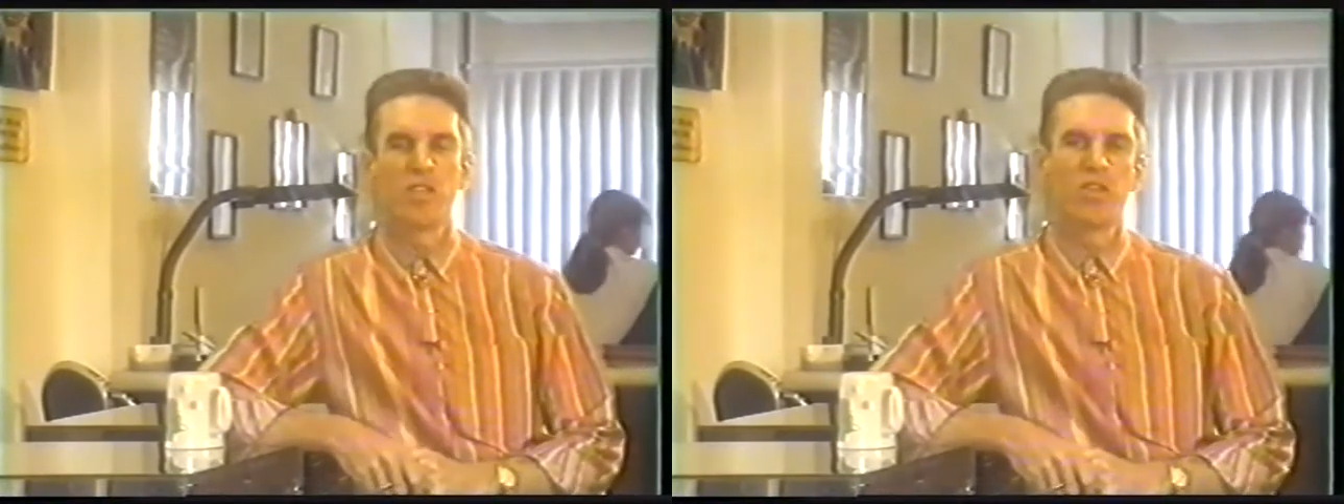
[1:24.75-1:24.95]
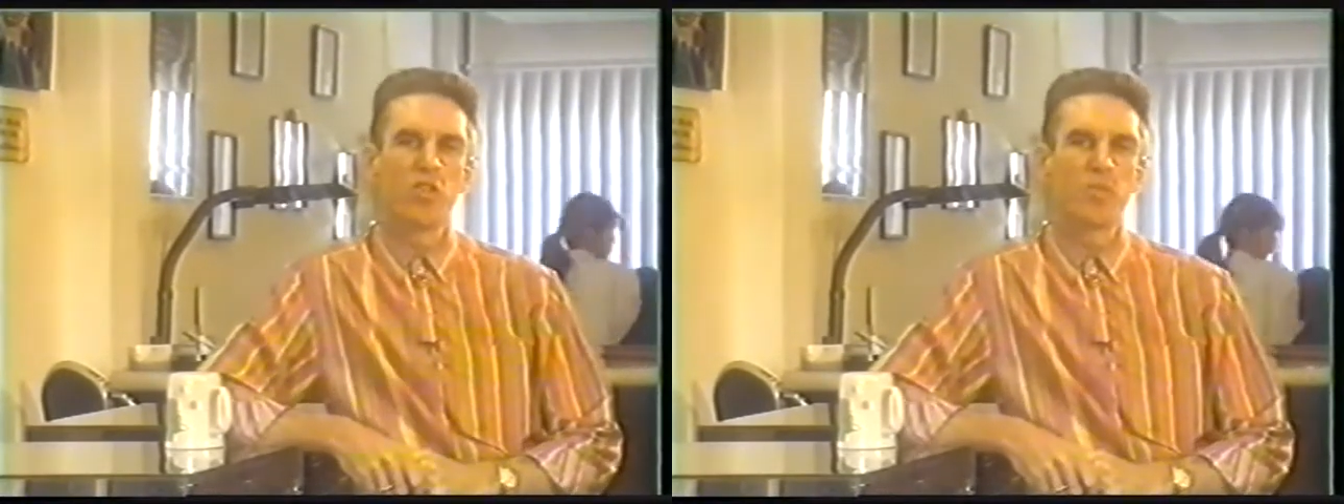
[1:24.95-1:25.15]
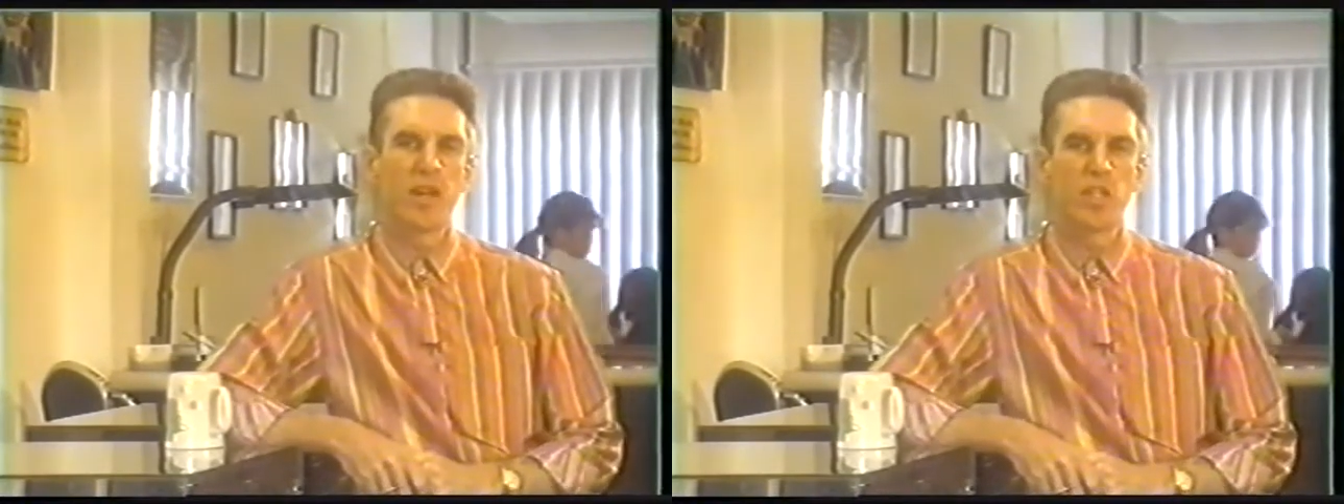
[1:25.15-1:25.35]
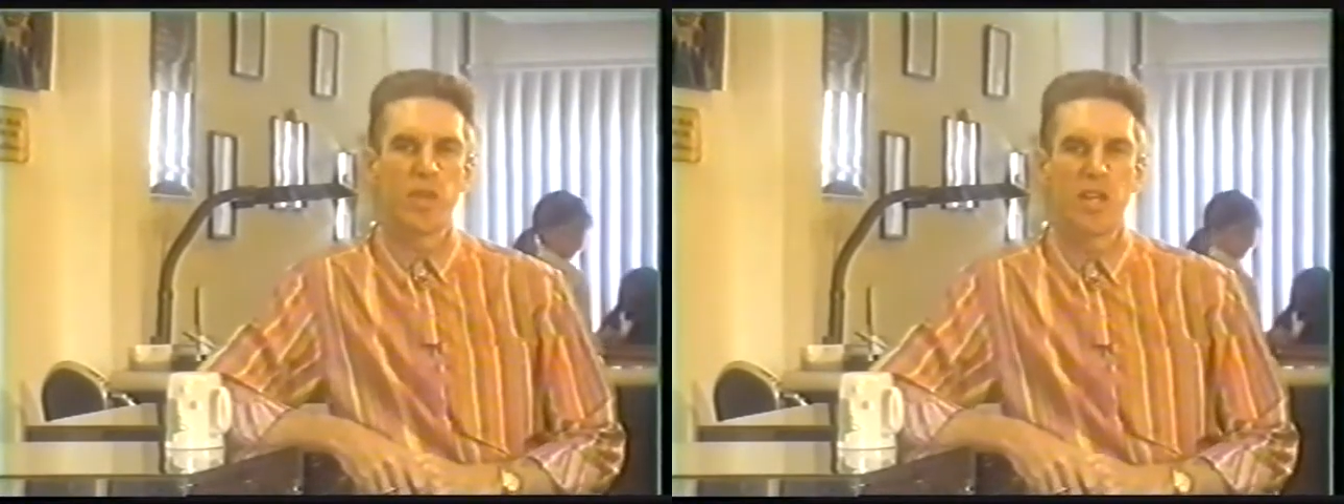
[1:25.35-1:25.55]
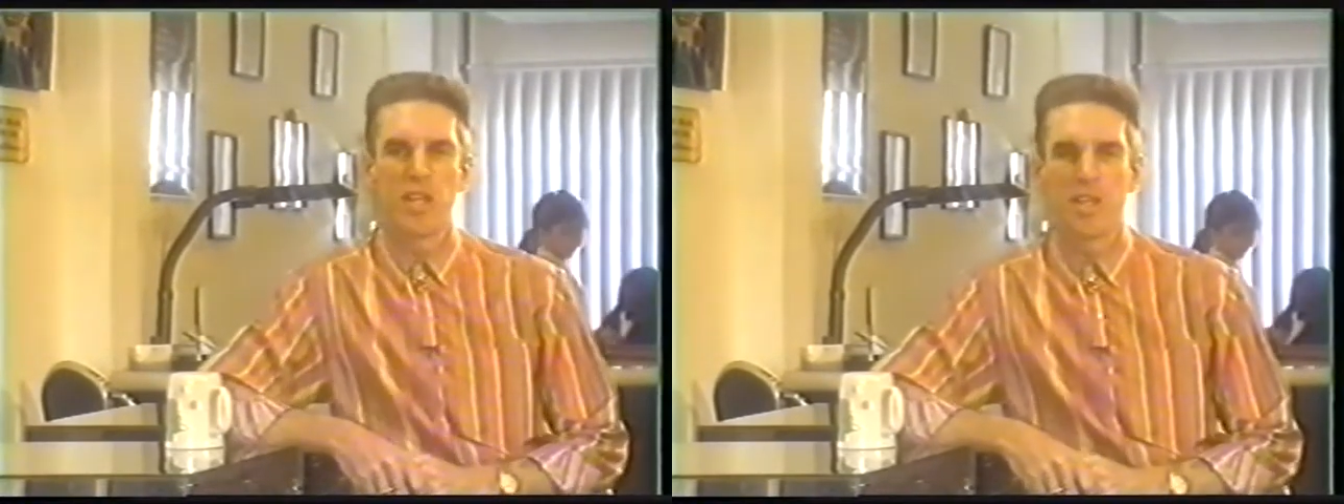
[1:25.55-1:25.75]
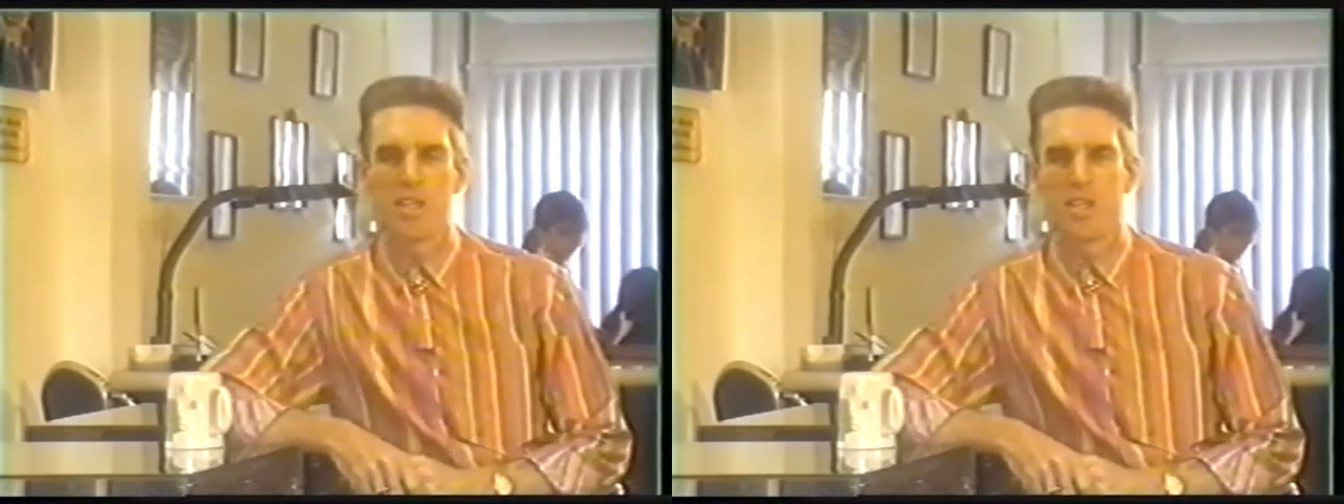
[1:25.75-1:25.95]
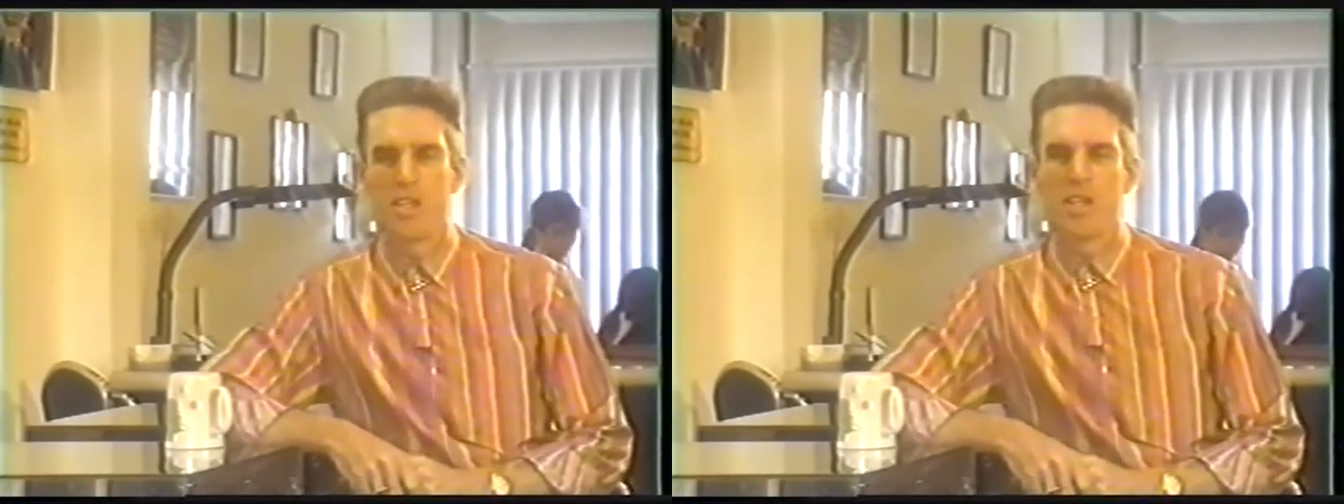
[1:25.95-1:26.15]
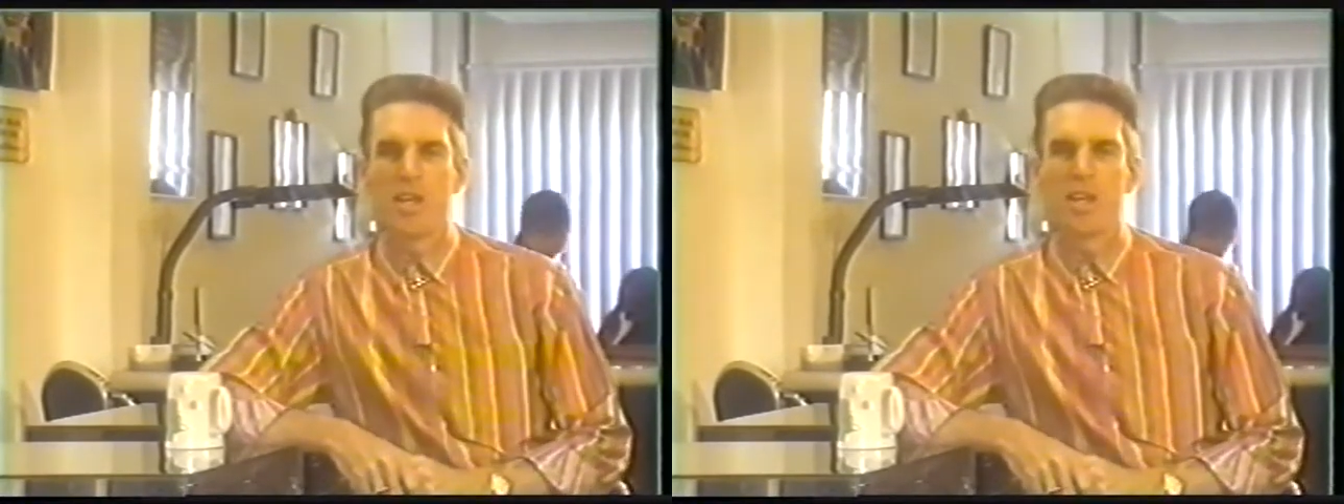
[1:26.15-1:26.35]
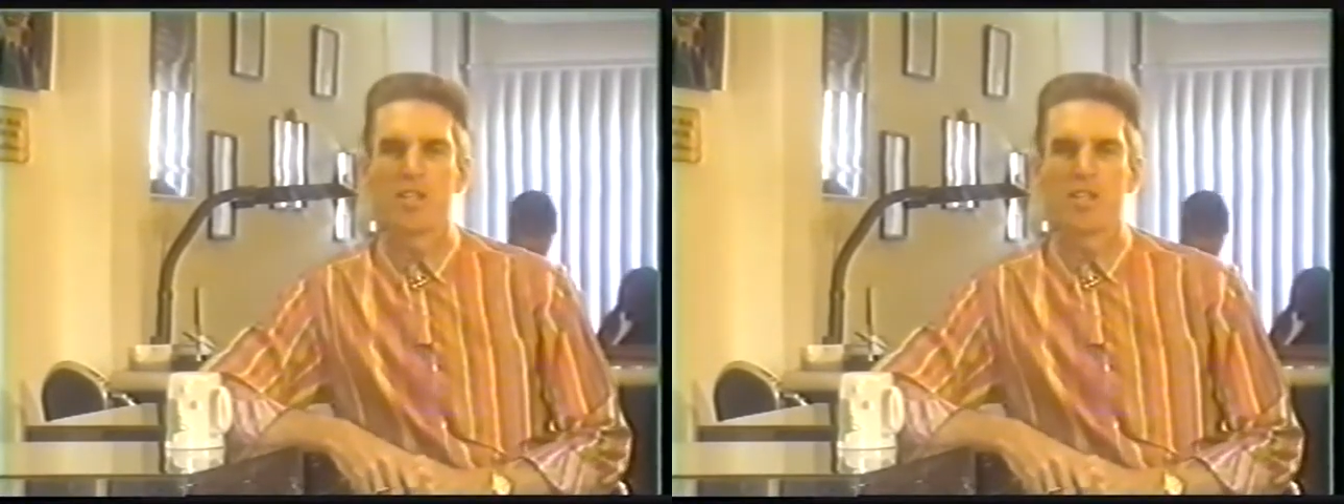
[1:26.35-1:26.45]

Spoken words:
goes back to India at a